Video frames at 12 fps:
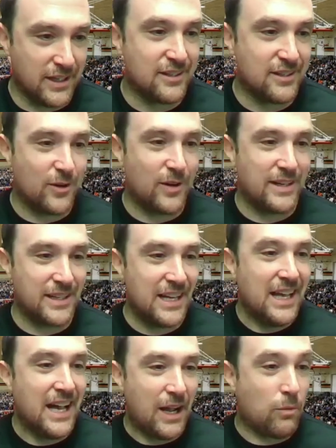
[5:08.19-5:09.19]
You know, I,
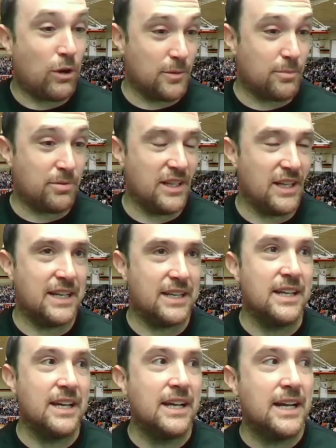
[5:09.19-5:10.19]
I wanted to play. And,
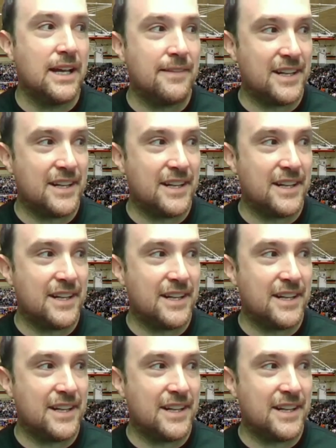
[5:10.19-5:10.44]
and